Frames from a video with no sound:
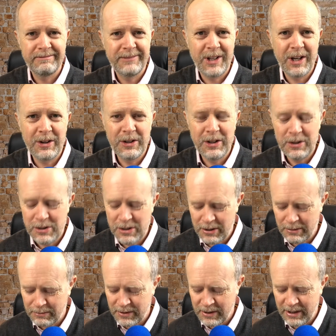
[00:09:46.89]
go do
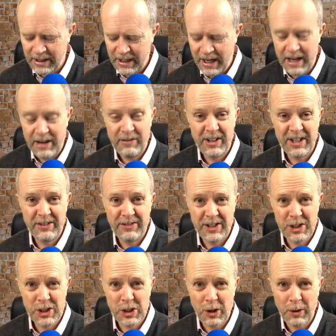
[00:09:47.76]
something, even if
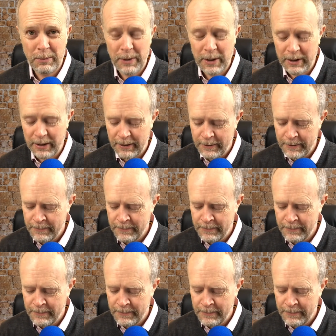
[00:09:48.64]
it's shopping.